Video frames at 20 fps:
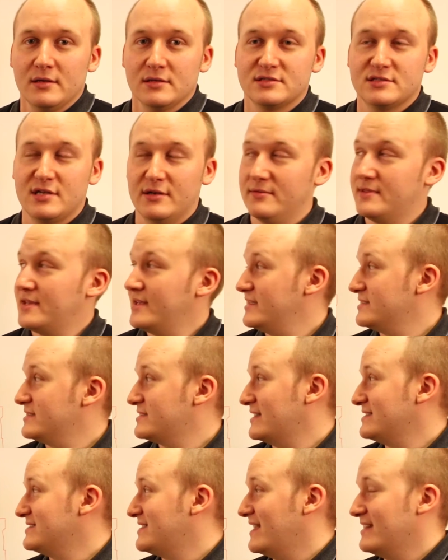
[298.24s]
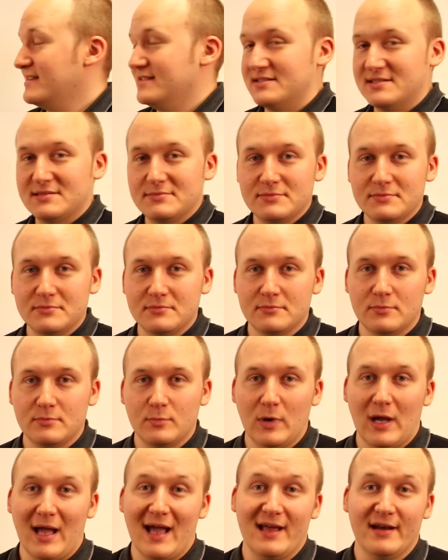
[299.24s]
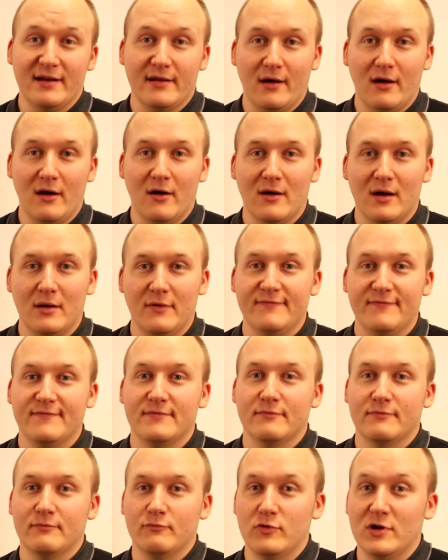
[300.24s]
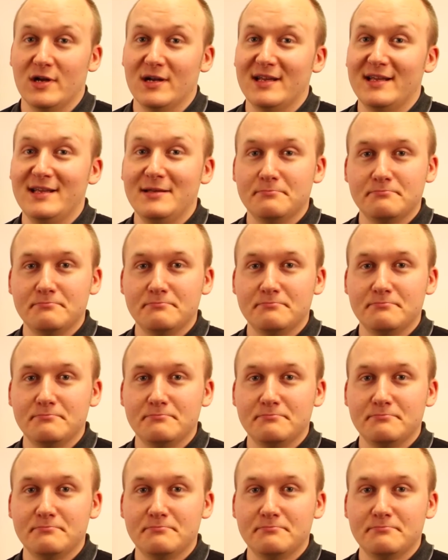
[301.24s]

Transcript: Two things antennas and RF really